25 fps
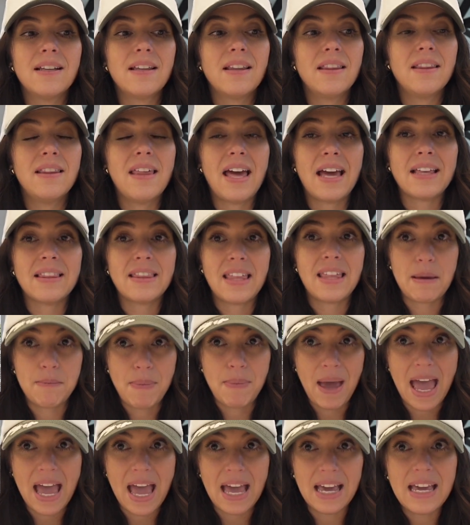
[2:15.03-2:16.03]
that they
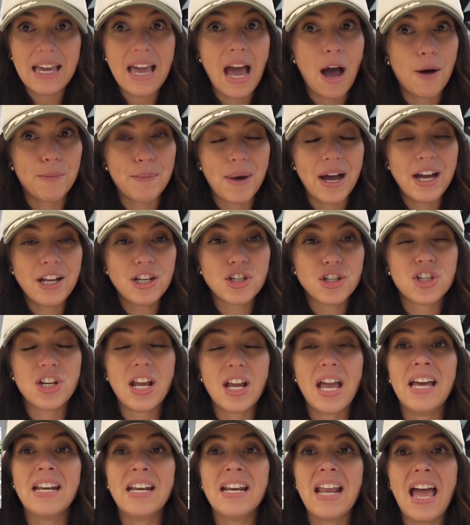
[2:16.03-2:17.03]
pay, how much,
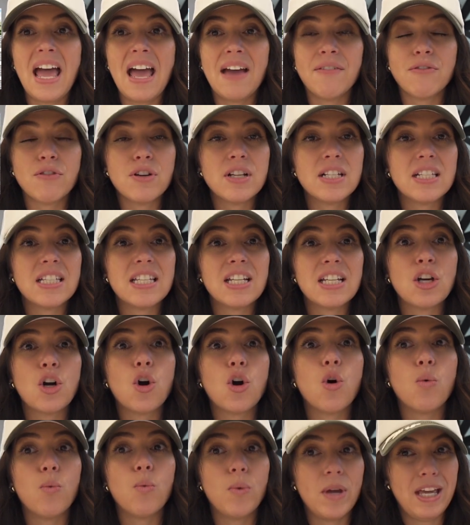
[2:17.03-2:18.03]
and every
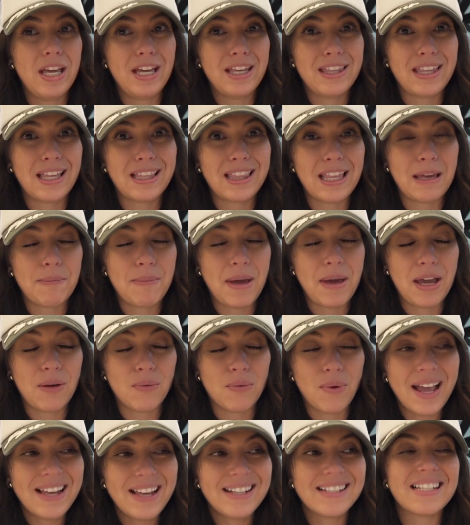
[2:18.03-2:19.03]
single week that they pay
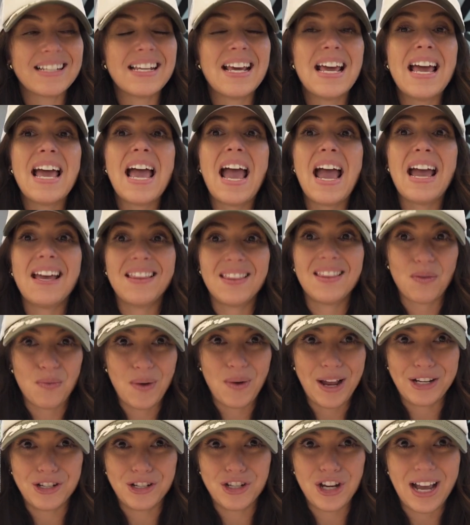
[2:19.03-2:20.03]
rent, and the
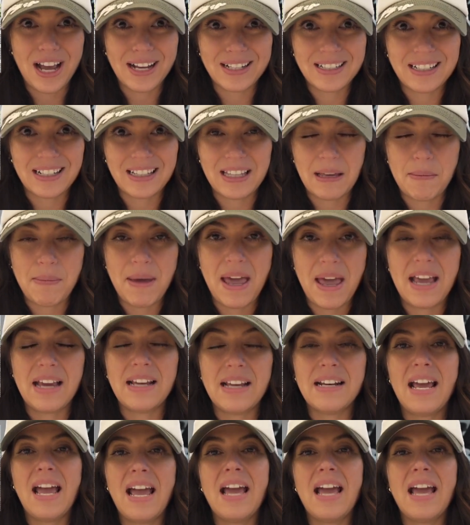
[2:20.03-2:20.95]
rent checks that they paid.